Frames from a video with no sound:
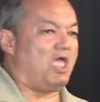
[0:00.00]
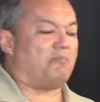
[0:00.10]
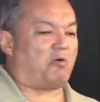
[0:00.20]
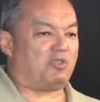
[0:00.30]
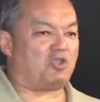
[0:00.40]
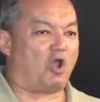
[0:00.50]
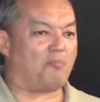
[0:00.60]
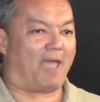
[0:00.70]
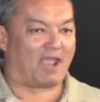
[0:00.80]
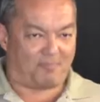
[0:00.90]
But when you go
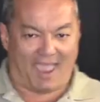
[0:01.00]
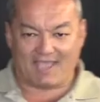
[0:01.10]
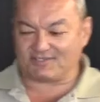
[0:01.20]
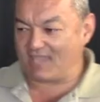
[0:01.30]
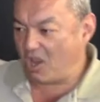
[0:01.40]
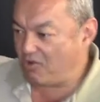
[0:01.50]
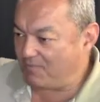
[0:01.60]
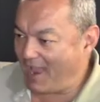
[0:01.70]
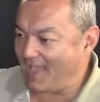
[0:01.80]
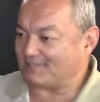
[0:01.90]
back past Gary,
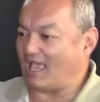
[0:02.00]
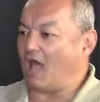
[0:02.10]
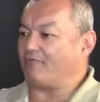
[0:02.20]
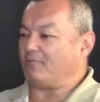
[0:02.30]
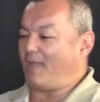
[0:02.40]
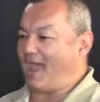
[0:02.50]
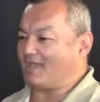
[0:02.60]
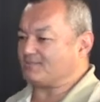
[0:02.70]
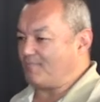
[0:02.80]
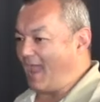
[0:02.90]
past Elvin,
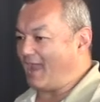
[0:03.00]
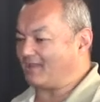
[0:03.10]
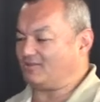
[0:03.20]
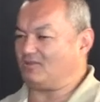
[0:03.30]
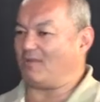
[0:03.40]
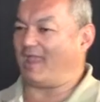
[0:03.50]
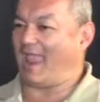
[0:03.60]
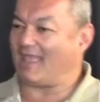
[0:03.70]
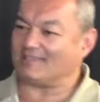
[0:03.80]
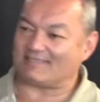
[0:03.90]
past Mac to my
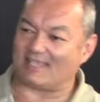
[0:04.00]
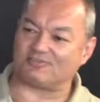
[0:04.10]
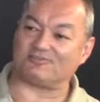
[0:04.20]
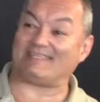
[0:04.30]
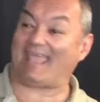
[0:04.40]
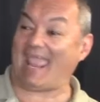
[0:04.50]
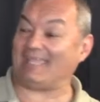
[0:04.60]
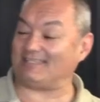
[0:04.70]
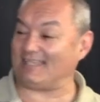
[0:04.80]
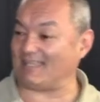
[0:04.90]
ancestors in the
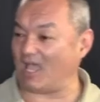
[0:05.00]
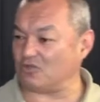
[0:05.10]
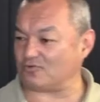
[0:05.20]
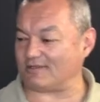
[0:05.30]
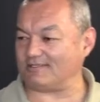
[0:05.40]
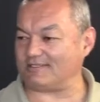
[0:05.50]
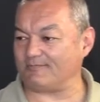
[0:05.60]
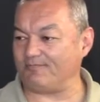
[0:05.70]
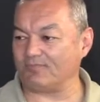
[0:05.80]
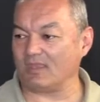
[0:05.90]
1800s,
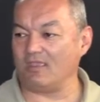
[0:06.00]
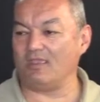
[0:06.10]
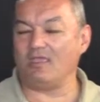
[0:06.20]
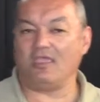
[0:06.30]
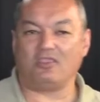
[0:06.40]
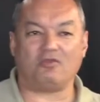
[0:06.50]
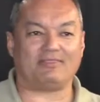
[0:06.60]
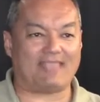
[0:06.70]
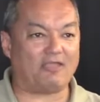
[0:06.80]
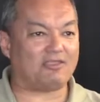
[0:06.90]

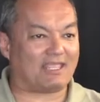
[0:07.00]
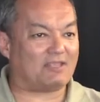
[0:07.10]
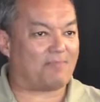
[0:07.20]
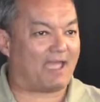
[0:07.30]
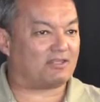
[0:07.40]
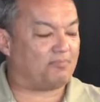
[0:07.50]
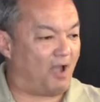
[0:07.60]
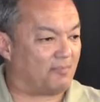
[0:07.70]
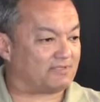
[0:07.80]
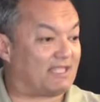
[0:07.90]
now you're getting back to
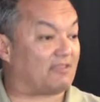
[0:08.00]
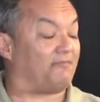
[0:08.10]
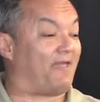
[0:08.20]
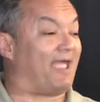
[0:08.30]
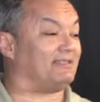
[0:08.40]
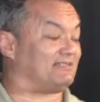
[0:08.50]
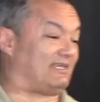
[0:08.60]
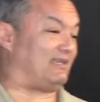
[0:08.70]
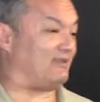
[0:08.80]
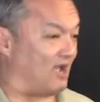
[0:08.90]
pumps. Now the
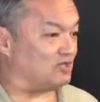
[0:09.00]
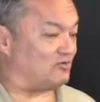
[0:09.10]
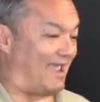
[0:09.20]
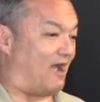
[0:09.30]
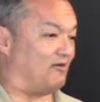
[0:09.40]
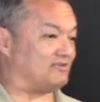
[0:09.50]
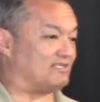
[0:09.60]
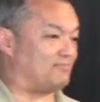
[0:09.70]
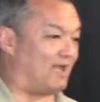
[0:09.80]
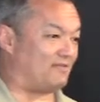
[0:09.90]
fancy country
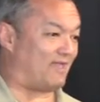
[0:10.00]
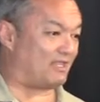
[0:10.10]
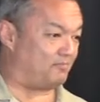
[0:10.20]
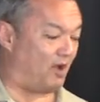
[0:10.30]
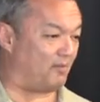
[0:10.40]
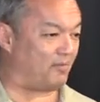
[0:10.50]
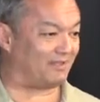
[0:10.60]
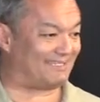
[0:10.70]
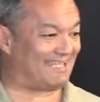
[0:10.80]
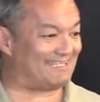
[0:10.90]
houses might have had a pump on
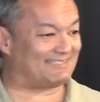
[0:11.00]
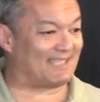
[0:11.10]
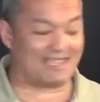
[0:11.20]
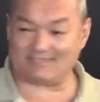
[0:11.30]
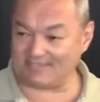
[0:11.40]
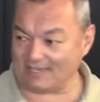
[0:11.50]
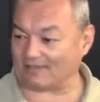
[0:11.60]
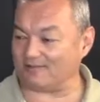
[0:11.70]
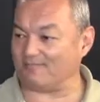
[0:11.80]
an inside sink.